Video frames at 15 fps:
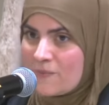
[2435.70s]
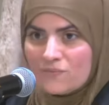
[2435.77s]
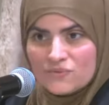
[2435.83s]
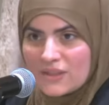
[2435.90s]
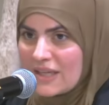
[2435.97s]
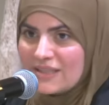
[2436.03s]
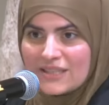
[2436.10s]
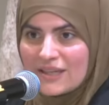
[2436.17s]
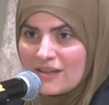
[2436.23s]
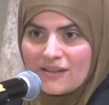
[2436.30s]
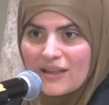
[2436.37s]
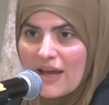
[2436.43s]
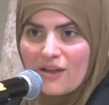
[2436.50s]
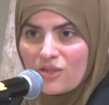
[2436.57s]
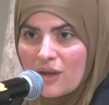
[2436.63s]
They
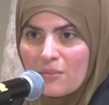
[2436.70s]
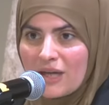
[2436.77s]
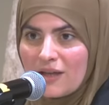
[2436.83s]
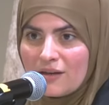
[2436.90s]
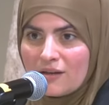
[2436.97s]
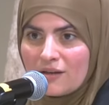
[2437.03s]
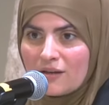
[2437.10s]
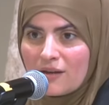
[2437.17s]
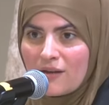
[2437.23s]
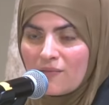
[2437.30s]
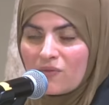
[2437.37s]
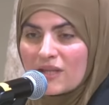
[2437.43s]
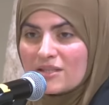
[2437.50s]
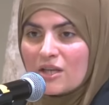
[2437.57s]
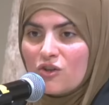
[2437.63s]
didn't let them in.
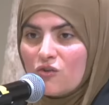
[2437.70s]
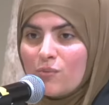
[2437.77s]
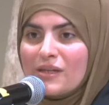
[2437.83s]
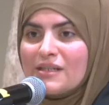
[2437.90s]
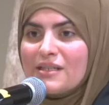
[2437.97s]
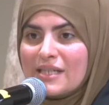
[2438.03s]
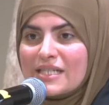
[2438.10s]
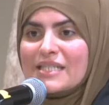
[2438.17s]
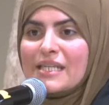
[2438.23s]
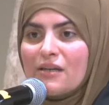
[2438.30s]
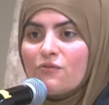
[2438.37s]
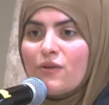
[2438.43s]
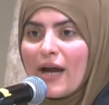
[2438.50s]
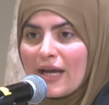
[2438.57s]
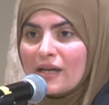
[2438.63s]
They said, "You've been
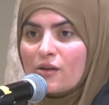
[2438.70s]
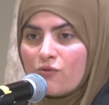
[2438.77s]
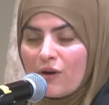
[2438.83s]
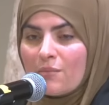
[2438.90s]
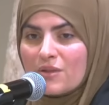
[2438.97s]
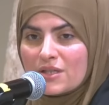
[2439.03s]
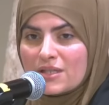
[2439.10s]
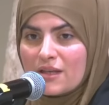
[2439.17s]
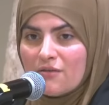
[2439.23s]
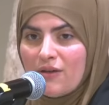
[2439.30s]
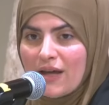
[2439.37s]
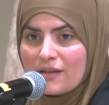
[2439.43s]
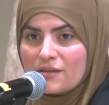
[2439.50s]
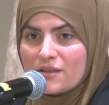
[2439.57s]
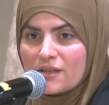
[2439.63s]
disinvited from this
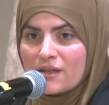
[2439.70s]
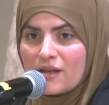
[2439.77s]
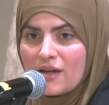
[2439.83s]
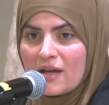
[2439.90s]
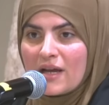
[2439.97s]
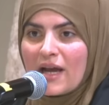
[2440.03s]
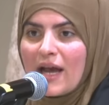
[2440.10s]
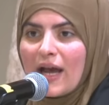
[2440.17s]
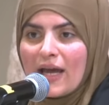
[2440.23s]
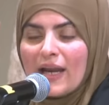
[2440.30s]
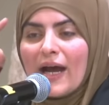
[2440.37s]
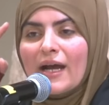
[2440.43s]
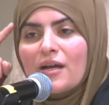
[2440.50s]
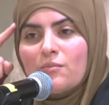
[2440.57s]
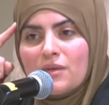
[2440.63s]
event." And
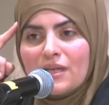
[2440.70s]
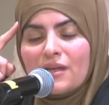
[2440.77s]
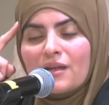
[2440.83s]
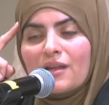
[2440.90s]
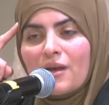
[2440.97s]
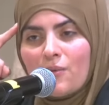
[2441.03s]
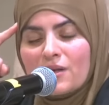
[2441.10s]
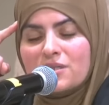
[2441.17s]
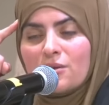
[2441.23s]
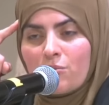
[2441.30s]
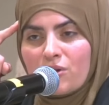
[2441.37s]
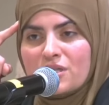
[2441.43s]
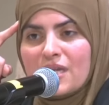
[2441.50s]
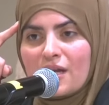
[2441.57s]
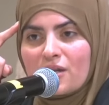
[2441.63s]
I immediately went to
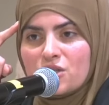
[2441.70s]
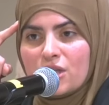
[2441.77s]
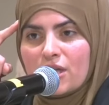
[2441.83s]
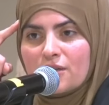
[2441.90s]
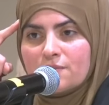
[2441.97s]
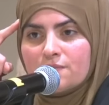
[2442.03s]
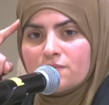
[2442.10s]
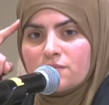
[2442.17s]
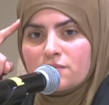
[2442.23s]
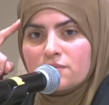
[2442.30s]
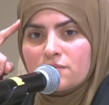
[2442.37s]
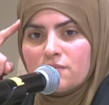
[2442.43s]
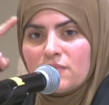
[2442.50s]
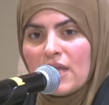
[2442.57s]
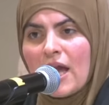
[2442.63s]
protection.
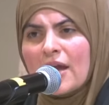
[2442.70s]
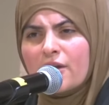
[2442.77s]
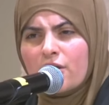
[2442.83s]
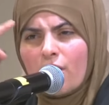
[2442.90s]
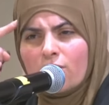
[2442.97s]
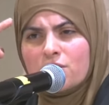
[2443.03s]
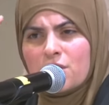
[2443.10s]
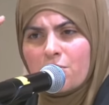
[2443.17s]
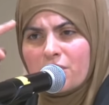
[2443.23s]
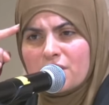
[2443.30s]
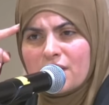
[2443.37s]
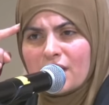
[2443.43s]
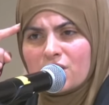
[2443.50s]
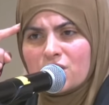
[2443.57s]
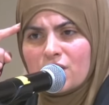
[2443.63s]
I go to
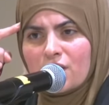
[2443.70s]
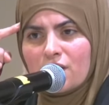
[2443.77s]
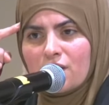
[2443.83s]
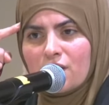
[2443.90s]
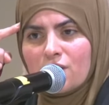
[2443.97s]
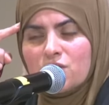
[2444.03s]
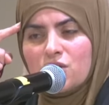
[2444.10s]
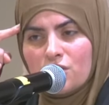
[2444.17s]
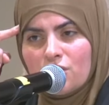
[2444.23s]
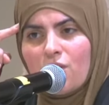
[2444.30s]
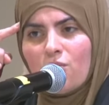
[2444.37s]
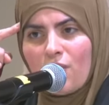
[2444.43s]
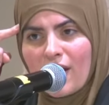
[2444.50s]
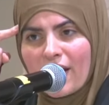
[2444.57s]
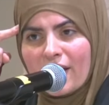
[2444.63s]
protection. Do you know
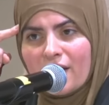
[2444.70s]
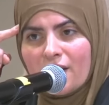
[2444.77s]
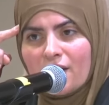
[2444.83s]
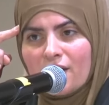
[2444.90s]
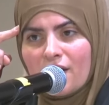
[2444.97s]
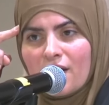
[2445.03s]
why?